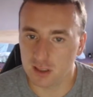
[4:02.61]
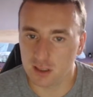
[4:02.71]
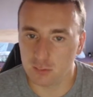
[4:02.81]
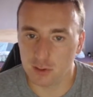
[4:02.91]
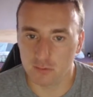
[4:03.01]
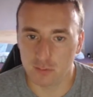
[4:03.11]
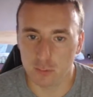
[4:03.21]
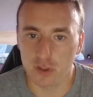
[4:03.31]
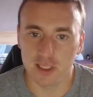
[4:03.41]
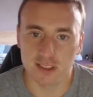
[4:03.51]
a little bit of a
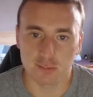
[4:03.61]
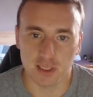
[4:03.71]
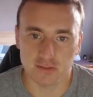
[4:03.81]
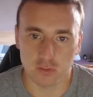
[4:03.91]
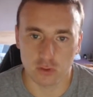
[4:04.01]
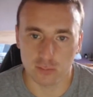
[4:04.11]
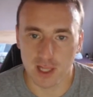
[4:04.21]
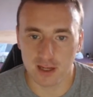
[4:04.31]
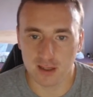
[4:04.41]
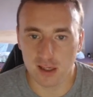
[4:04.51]
breathing space for the black